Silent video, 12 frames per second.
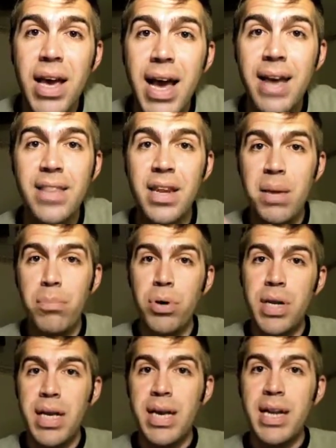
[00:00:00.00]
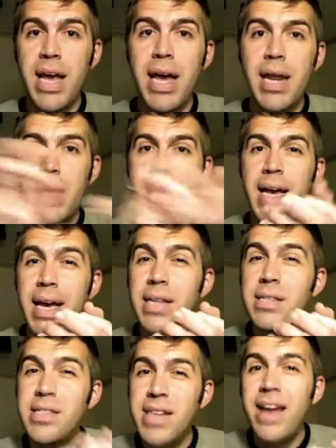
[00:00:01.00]
And then he put King Daddy
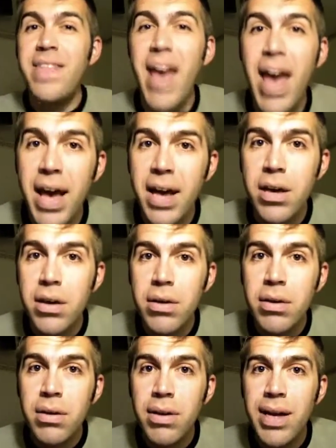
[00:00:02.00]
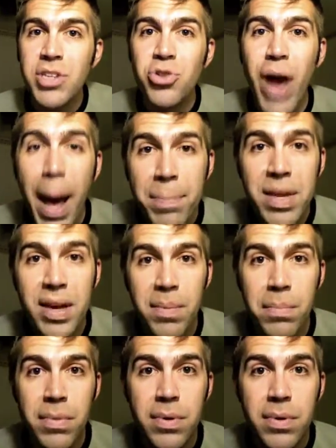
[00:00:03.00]
inside the egg and trapped him.